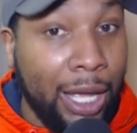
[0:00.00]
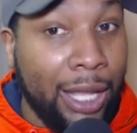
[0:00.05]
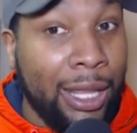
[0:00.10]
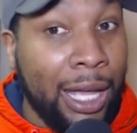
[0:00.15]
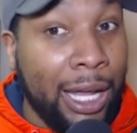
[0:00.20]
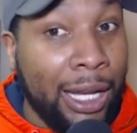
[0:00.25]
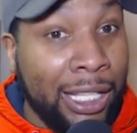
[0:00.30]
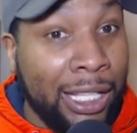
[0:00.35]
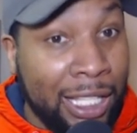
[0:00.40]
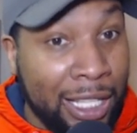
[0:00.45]

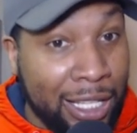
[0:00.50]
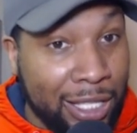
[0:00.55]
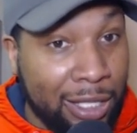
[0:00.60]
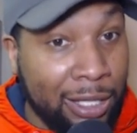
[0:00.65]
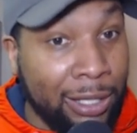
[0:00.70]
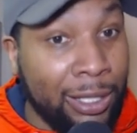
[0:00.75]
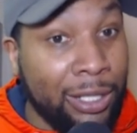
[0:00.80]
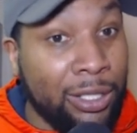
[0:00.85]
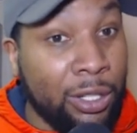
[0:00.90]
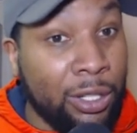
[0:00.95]
that he
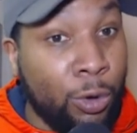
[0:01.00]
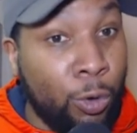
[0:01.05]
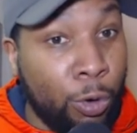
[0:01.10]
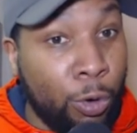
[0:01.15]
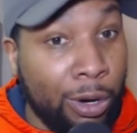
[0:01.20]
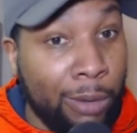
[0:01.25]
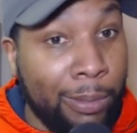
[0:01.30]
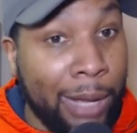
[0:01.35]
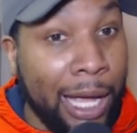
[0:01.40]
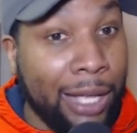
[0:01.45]
still is a
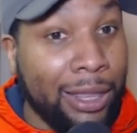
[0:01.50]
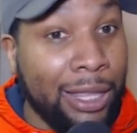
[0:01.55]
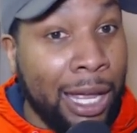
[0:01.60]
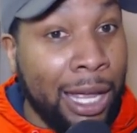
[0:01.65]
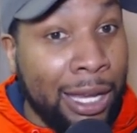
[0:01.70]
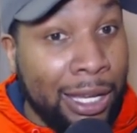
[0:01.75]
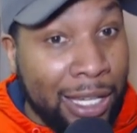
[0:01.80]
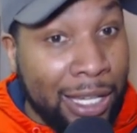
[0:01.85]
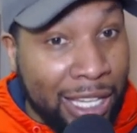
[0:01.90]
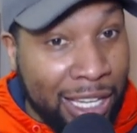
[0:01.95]
quarterback
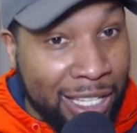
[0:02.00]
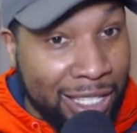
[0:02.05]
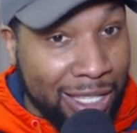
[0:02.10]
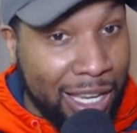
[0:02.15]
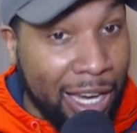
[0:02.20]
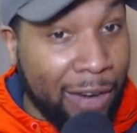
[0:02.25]
that needs